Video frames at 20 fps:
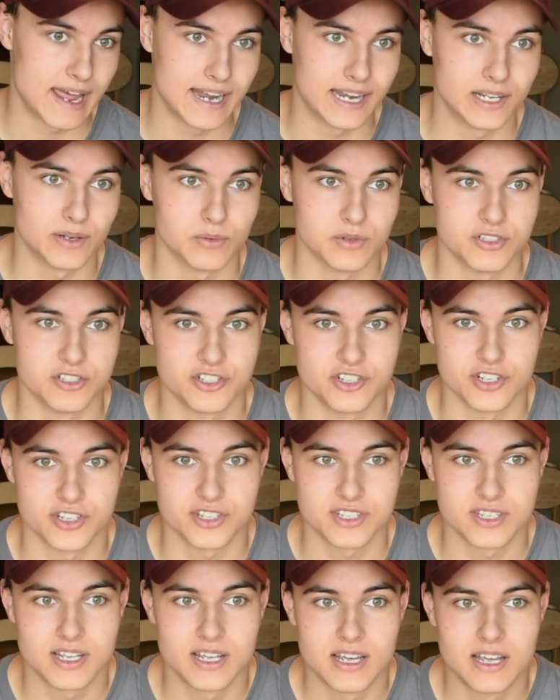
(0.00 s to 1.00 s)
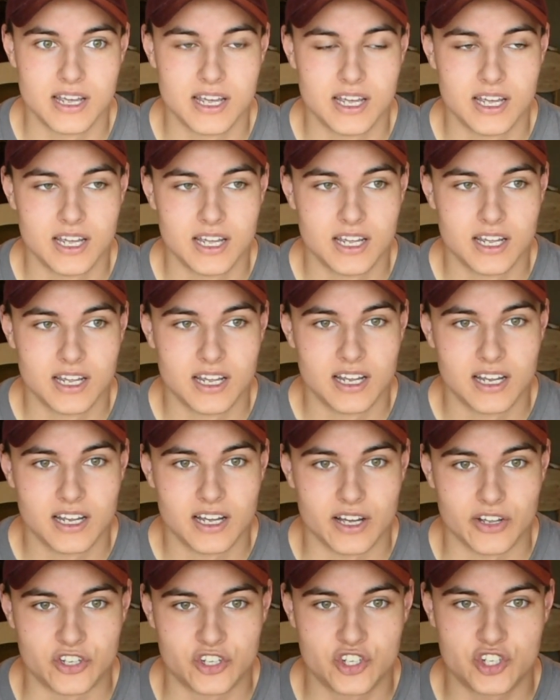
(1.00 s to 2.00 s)
and it was just
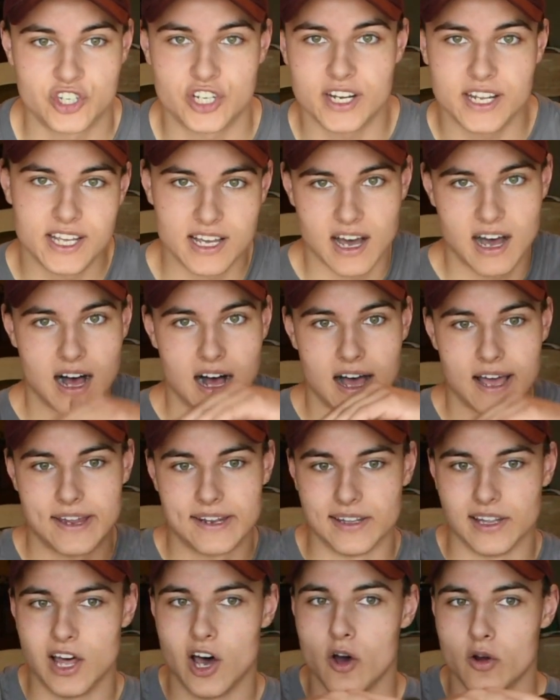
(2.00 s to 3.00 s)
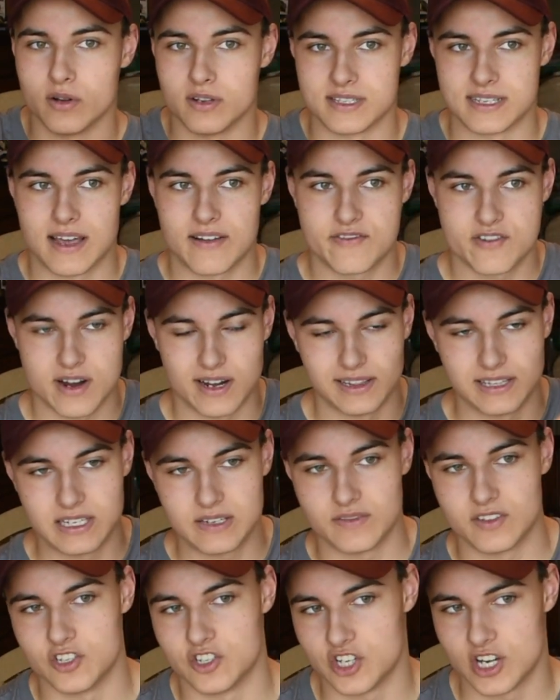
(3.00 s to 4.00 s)
a shitty high and low, because after I'd
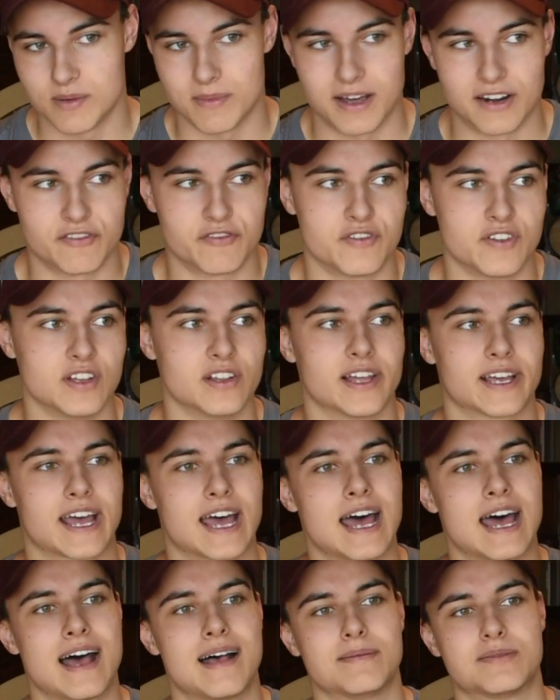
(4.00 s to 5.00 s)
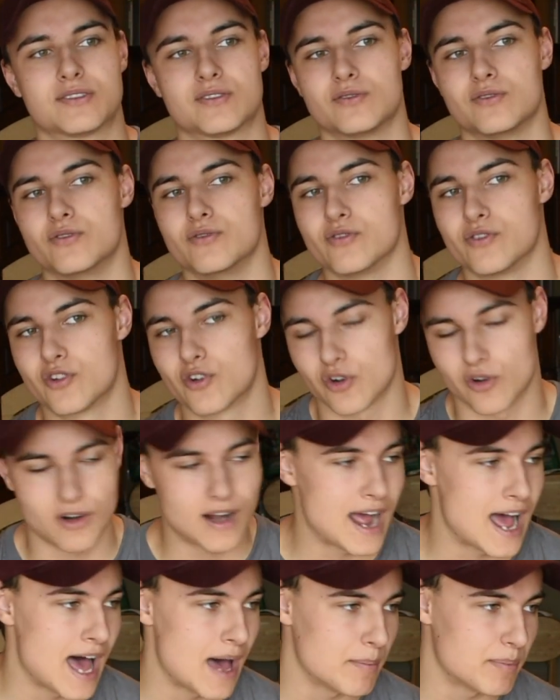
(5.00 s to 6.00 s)
leave the gym I'd feel like absolute
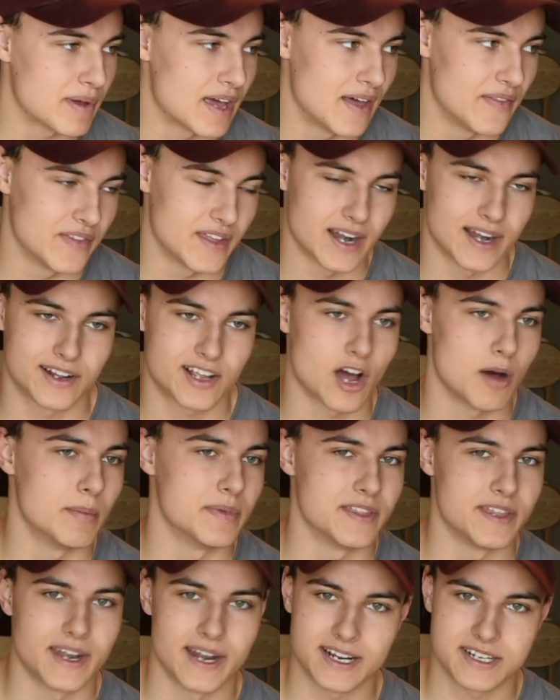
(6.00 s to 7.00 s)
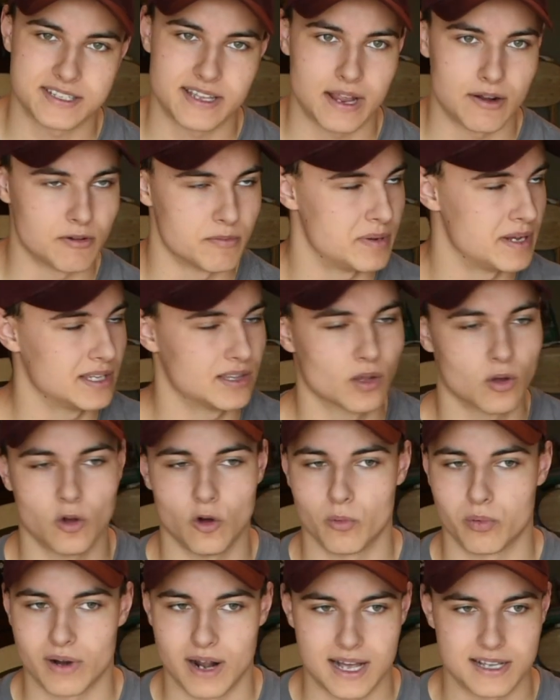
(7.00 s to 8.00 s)
crap, and then I'd come in the next day and repeat the
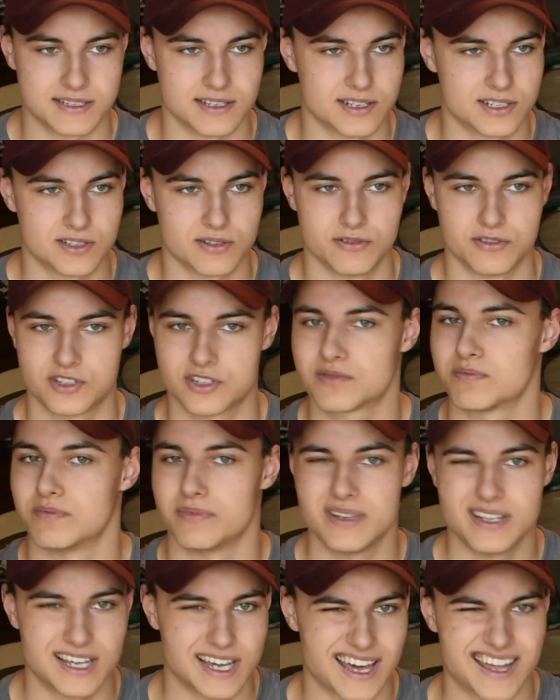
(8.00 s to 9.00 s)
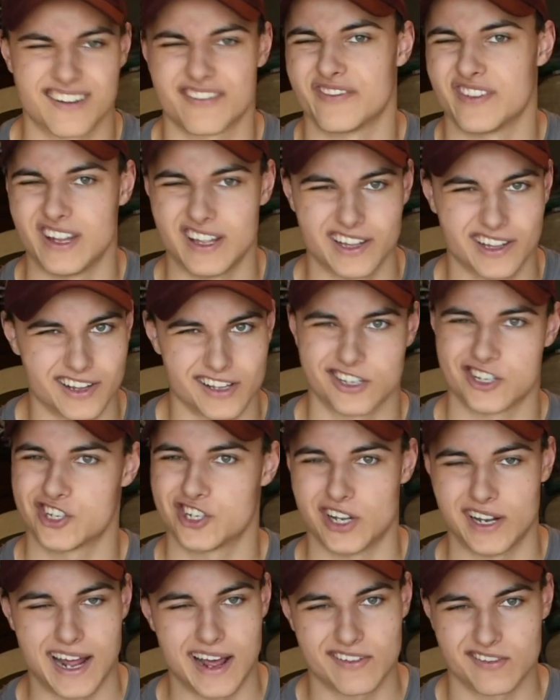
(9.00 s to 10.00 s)
whole process. So it was just me kind of feeling like
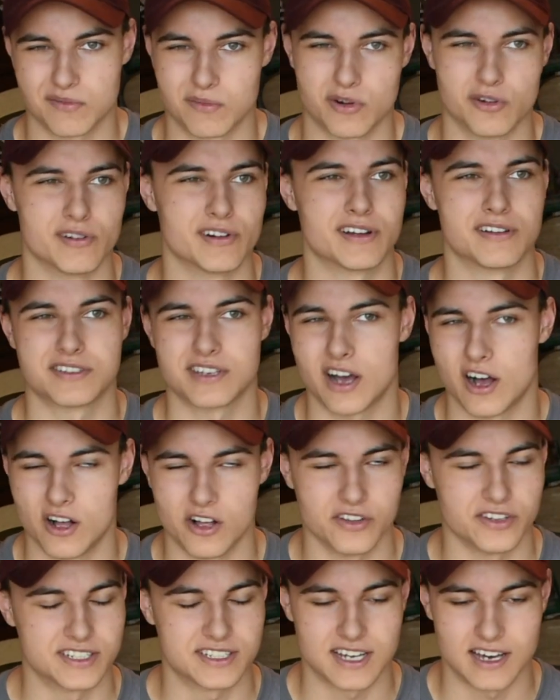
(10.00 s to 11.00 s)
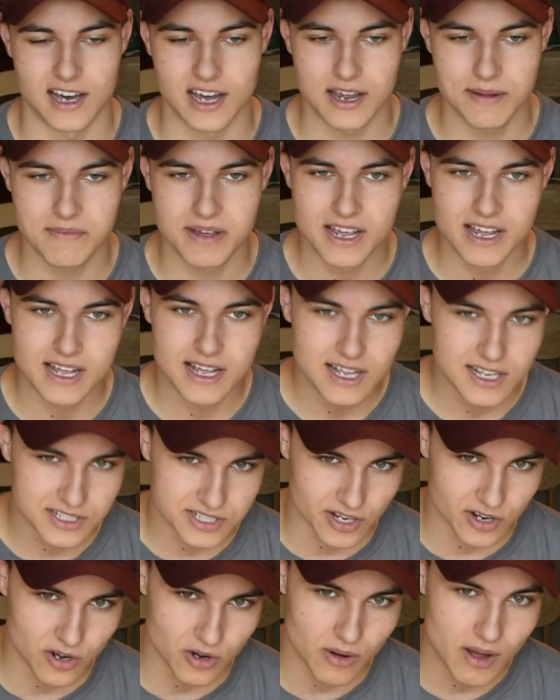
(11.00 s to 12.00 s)
shit after my workouts all the time.
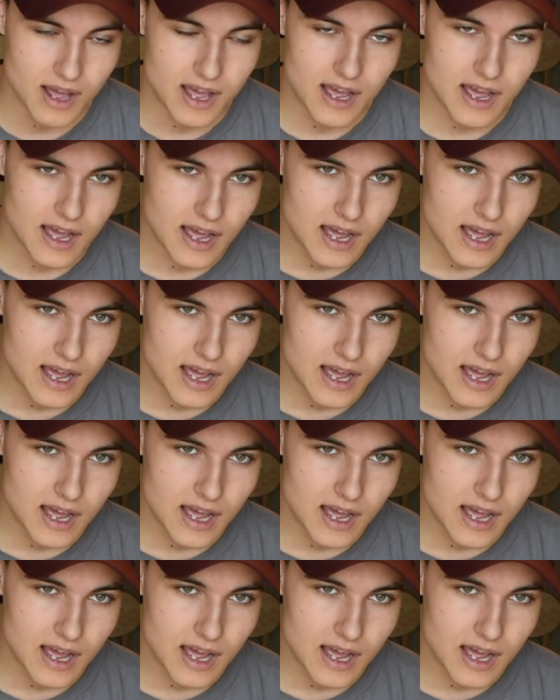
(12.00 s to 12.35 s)
So